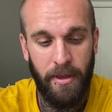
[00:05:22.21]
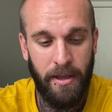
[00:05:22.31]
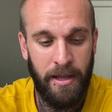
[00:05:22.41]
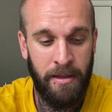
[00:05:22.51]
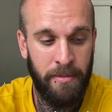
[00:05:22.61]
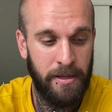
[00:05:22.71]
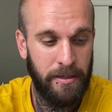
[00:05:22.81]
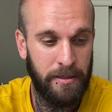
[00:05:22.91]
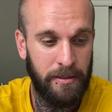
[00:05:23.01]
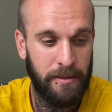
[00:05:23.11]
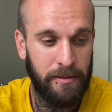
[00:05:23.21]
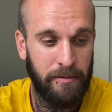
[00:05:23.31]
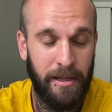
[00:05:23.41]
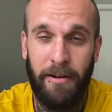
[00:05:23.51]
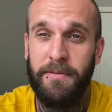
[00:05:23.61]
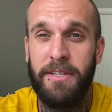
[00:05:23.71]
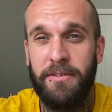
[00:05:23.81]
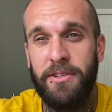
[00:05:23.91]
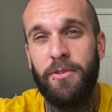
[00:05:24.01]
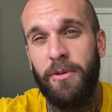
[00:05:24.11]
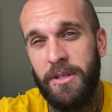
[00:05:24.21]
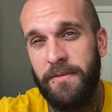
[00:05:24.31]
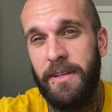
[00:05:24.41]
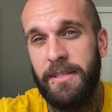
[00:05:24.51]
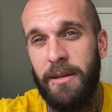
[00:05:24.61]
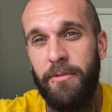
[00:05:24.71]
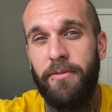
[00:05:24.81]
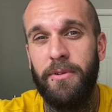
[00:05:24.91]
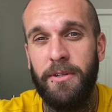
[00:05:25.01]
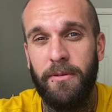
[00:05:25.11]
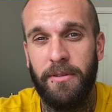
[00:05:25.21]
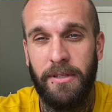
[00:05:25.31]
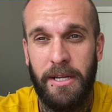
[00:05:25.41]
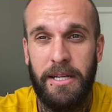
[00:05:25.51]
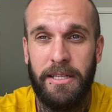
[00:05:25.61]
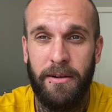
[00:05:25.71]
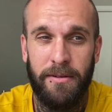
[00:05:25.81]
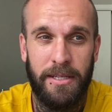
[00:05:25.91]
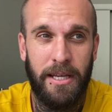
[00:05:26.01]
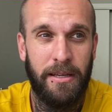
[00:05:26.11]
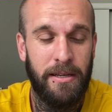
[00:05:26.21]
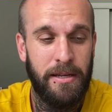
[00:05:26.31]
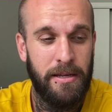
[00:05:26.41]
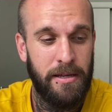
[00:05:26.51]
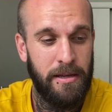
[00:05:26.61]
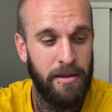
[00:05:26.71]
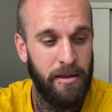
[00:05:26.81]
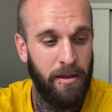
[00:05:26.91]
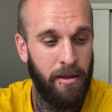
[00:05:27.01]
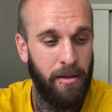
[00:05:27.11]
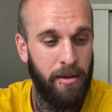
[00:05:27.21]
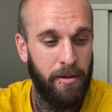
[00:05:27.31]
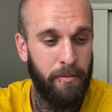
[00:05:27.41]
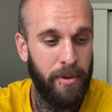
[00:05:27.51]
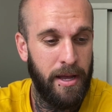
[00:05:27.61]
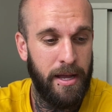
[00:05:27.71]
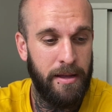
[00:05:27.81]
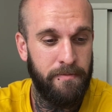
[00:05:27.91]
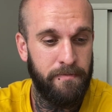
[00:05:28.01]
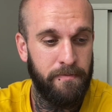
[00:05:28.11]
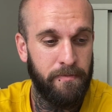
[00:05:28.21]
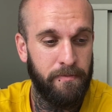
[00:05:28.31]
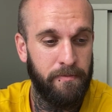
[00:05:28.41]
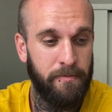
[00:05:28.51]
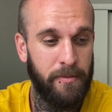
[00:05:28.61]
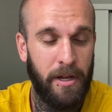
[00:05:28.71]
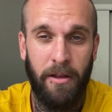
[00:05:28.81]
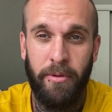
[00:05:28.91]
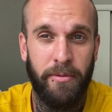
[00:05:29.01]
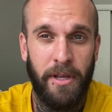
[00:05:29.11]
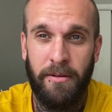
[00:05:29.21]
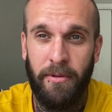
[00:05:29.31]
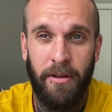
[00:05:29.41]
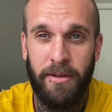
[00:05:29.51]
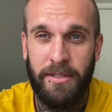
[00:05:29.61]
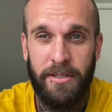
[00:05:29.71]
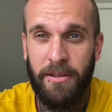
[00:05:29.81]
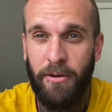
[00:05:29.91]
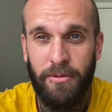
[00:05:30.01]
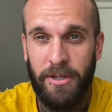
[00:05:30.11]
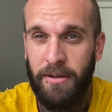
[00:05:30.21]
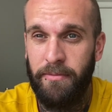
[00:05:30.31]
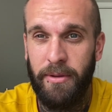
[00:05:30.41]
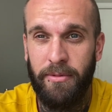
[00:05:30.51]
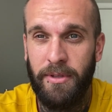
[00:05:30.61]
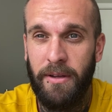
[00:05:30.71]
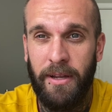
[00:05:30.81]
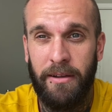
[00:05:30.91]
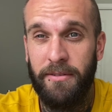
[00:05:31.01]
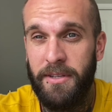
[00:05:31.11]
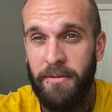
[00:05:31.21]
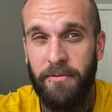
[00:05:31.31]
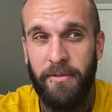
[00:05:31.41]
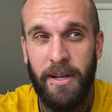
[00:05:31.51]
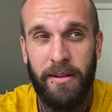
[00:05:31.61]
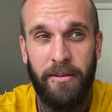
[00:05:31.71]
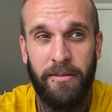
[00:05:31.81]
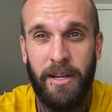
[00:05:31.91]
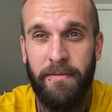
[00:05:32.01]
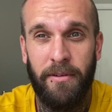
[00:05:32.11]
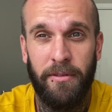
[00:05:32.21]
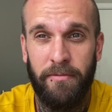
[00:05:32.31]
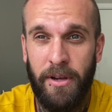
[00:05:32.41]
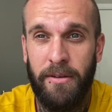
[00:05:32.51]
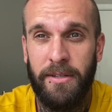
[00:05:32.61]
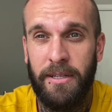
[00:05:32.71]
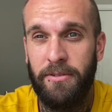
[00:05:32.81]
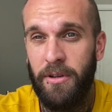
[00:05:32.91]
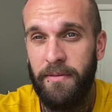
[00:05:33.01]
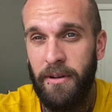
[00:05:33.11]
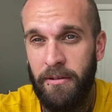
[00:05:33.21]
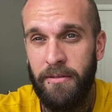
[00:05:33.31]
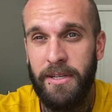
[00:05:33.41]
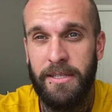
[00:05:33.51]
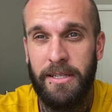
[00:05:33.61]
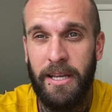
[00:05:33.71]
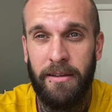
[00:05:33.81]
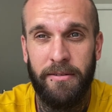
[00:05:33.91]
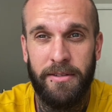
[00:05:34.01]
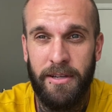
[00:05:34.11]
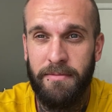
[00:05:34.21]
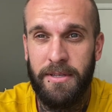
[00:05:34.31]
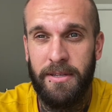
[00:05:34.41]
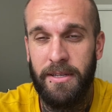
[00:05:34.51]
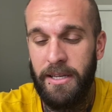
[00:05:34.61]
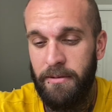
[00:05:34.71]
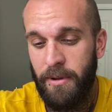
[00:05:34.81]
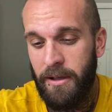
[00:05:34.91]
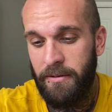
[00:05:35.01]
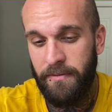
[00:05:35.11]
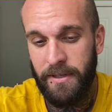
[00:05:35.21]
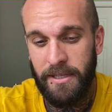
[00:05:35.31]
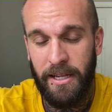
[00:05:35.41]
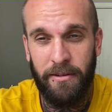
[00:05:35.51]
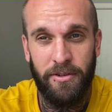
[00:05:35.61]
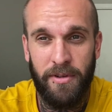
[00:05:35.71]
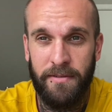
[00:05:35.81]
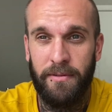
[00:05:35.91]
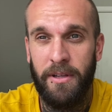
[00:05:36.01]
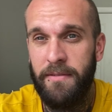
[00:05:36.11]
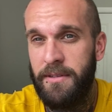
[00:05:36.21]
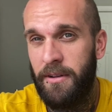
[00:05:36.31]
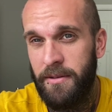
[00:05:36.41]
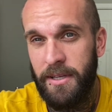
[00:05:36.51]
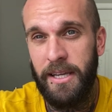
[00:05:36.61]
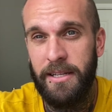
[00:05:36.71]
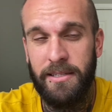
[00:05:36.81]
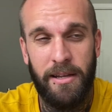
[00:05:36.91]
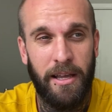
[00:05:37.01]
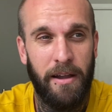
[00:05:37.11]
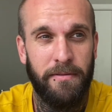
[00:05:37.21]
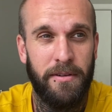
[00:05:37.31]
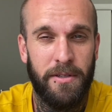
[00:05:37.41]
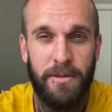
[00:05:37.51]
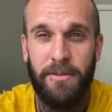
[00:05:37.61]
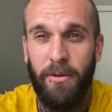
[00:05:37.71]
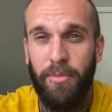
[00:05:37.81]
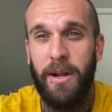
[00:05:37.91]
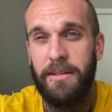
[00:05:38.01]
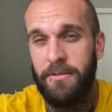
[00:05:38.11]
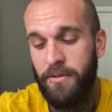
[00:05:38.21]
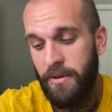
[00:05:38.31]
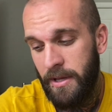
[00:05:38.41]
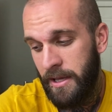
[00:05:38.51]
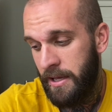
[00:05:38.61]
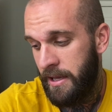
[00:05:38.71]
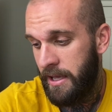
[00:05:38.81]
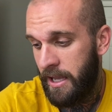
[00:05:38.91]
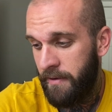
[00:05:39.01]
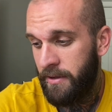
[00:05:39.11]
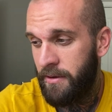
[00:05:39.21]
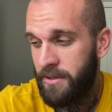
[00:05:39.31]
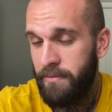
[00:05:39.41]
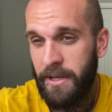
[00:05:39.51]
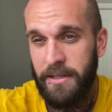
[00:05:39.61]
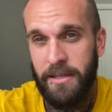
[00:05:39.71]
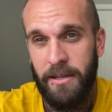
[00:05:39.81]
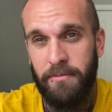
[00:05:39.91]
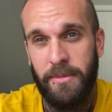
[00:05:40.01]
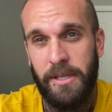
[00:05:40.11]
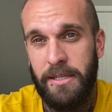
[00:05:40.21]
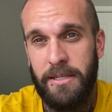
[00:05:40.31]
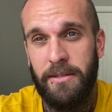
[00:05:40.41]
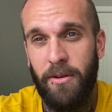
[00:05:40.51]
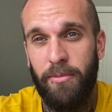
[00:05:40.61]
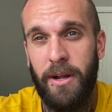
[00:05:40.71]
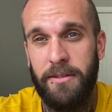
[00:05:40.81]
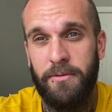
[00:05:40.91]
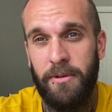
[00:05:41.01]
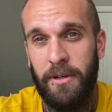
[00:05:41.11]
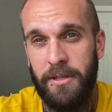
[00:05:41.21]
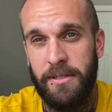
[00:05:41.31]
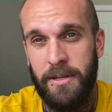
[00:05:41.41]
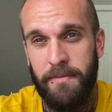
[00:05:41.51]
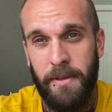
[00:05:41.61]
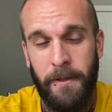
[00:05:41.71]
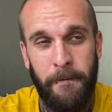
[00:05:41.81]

And obviously you should sort all these things out before you go on TRT. But a lot of people don't. It's just culture, and people don't. They ain't got time for it. They're living on the road and driving lorries, and they ain't got time to eat well and things like that. They got stressful lives. They got loads of kids to look after, so it's not practical. Even though you should make the time, it's just not practical a lot of the time.